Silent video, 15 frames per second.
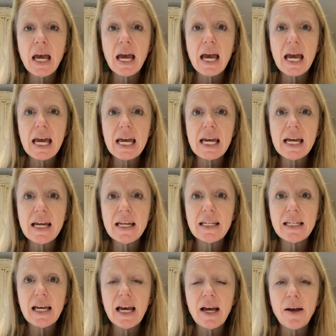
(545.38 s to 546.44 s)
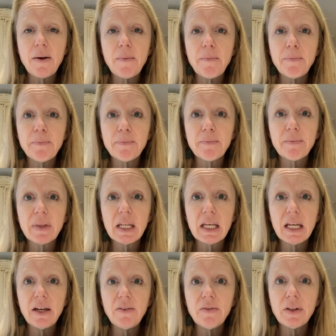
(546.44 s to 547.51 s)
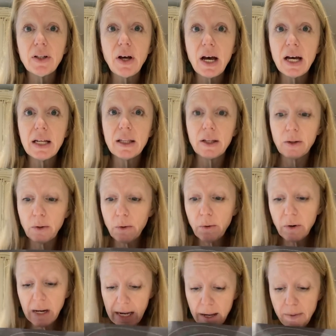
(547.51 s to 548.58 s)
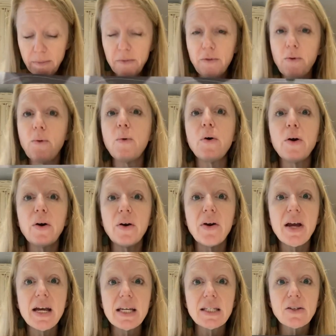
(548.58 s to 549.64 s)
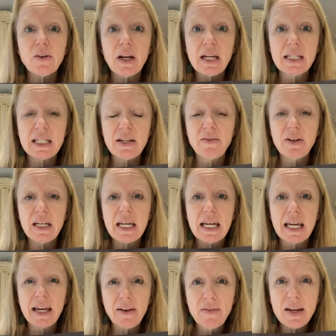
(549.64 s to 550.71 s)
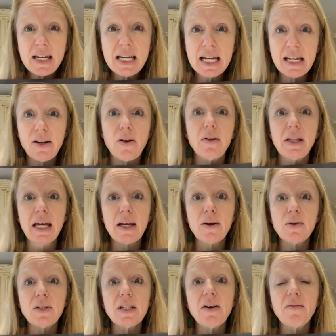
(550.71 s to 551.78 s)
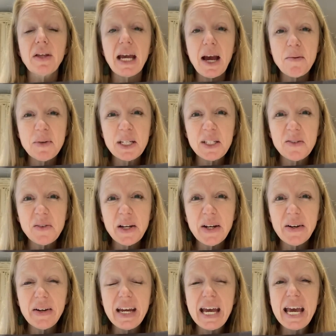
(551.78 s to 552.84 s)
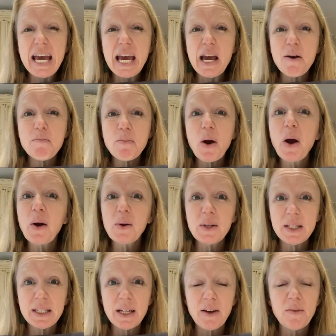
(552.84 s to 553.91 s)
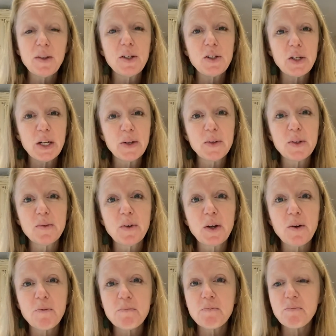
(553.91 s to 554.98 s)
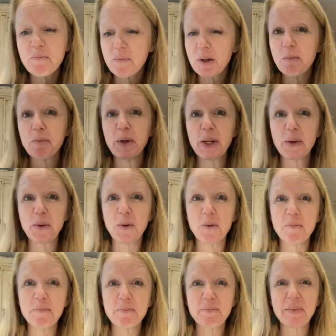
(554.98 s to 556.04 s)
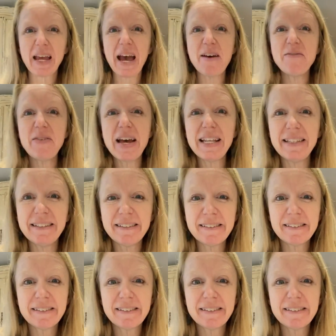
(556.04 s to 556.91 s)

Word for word: And um, give God the glory for his creativity, even in our layers of the atmosphere and parts of the geosphere. Pretty cool. Have fun.